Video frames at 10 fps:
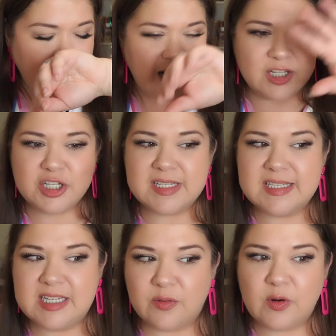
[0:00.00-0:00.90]
and it's
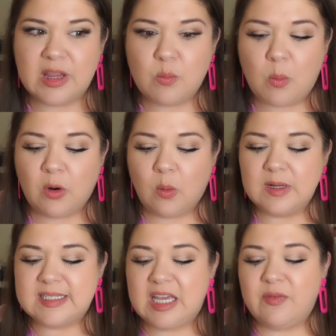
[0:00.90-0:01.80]
just different than what we're
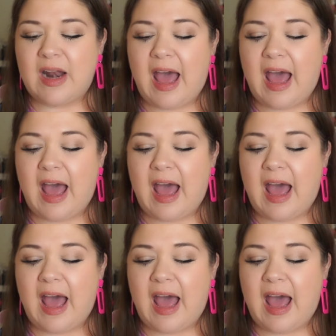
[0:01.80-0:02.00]
always given.